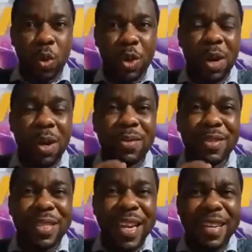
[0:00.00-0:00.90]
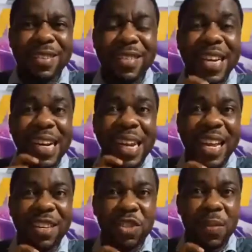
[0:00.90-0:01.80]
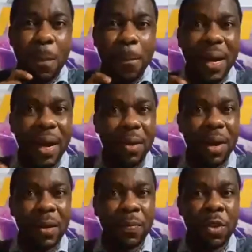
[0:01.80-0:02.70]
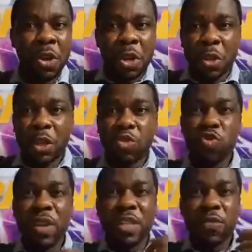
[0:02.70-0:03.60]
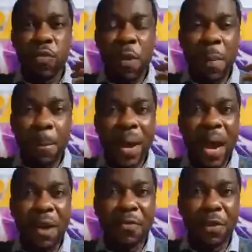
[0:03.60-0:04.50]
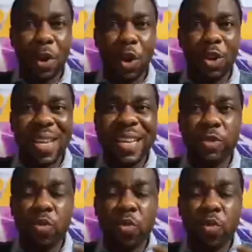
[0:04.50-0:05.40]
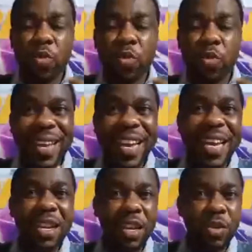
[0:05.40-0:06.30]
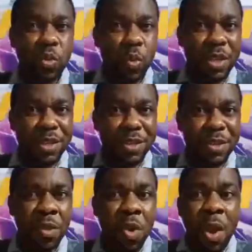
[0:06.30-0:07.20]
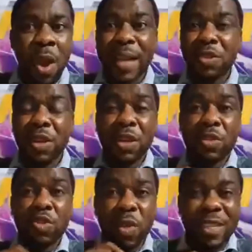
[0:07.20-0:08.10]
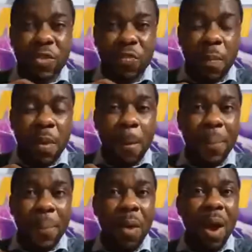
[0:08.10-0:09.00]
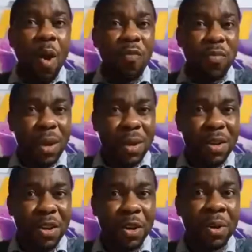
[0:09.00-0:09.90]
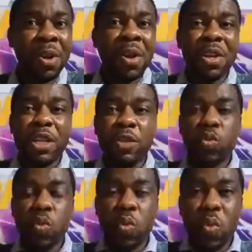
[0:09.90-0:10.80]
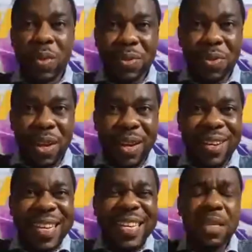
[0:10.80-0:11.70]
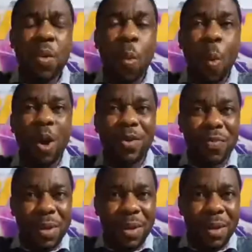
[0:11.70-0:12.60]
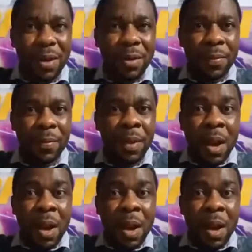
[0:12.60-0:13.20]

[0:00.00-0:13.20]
word contains the cleansing power. The transforming power of God is rooted in his word. I said, the transforming power of God is rooted in the word of God.